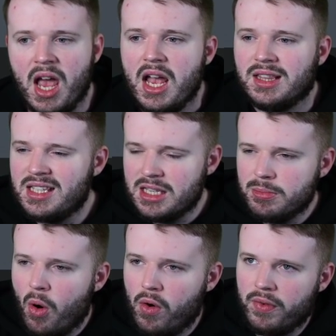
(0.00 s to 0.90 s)
This is
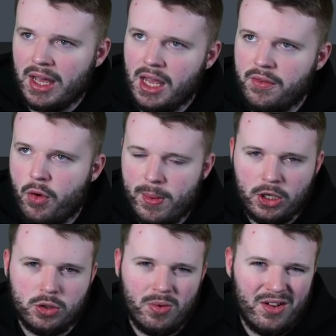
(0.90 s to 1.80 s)
more of a
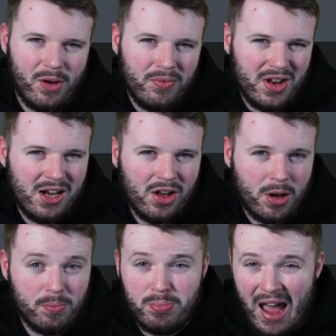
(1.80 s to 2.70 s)
formation where if I'm feeling like
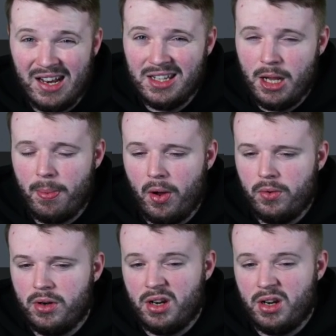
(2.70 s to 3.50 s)
I'm better than the opponent,